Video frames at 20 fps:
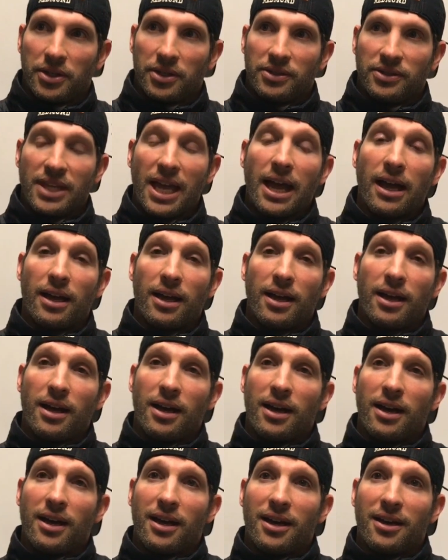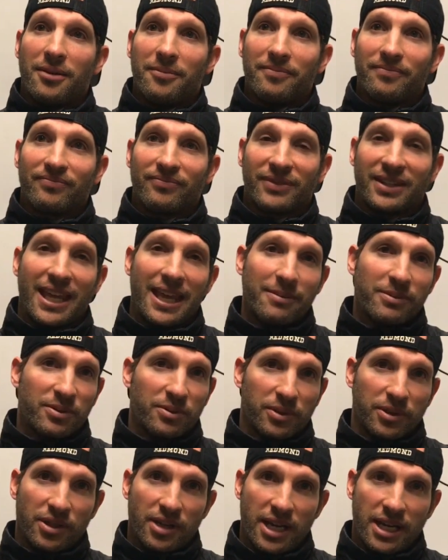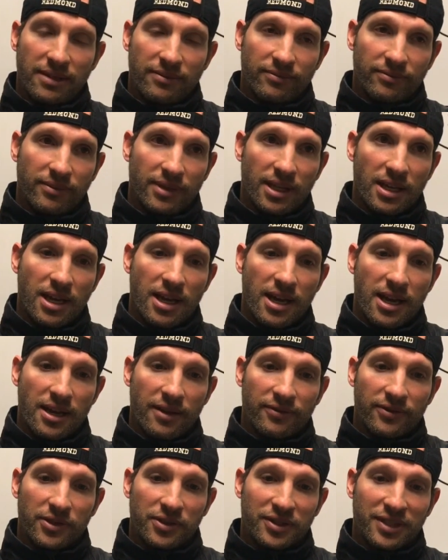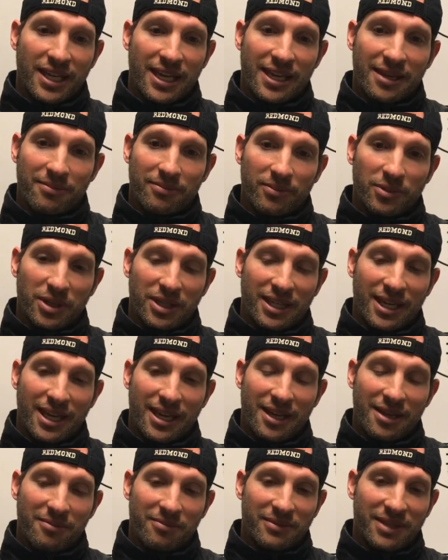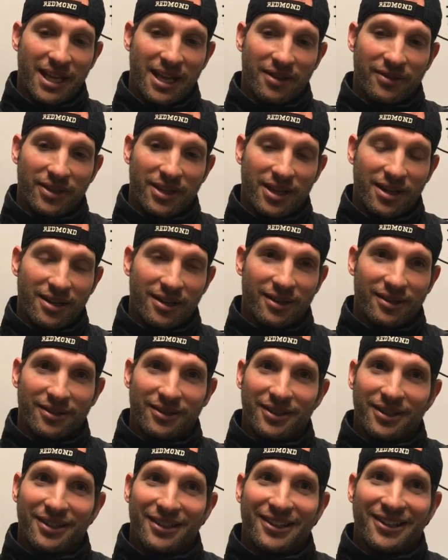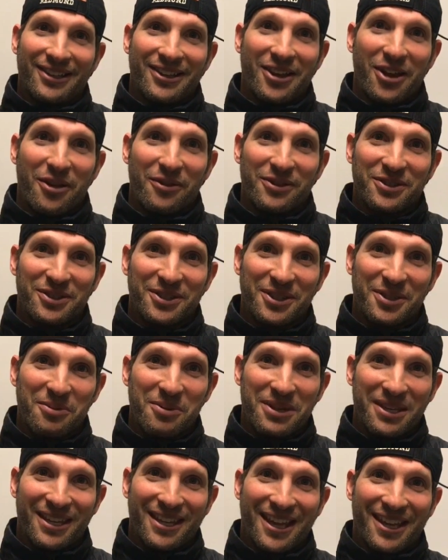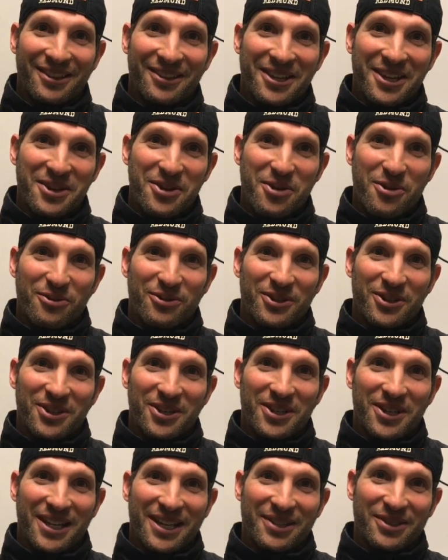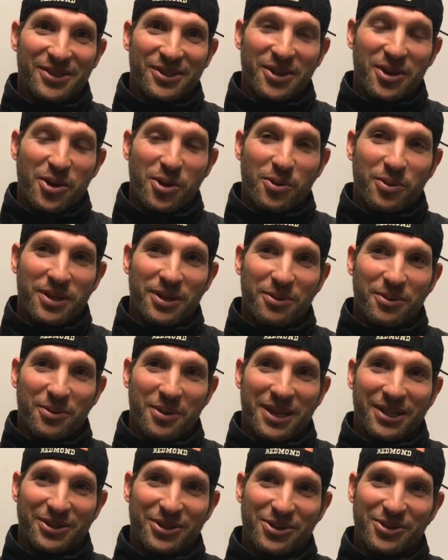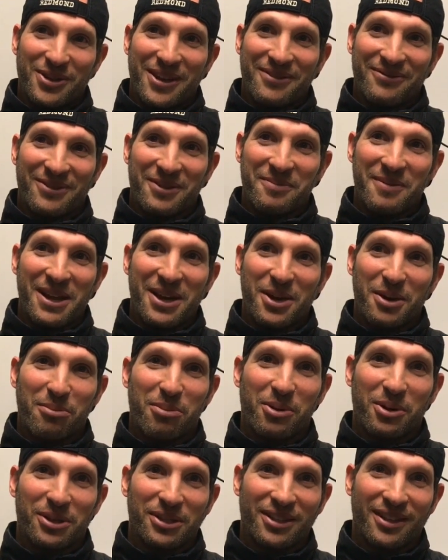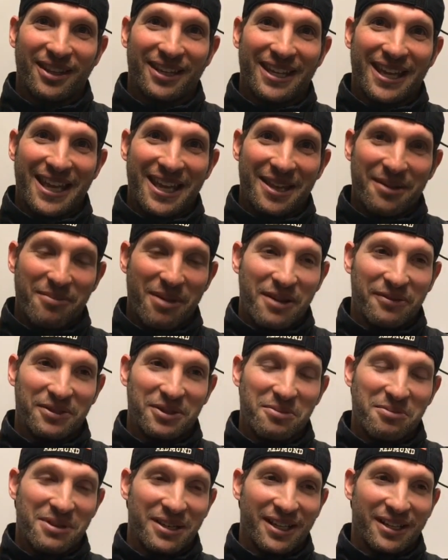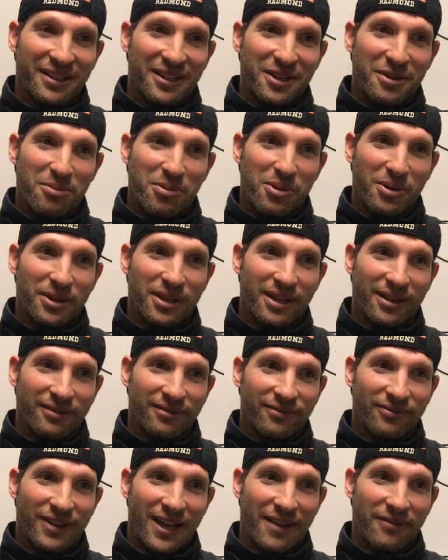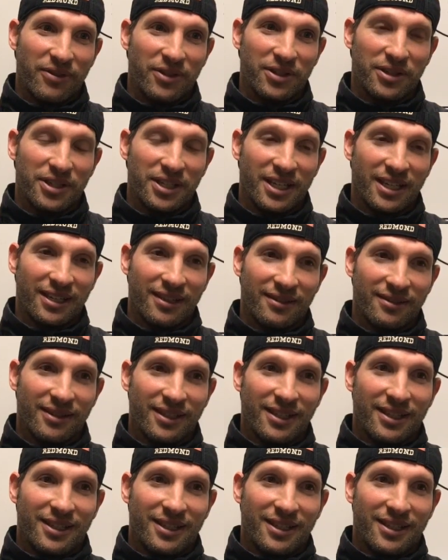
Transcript: Yeah, games were great. First game, we came down there. Obviously, we got laid over, and so we went straight from the airport to the game after being at the airport at 5:30, and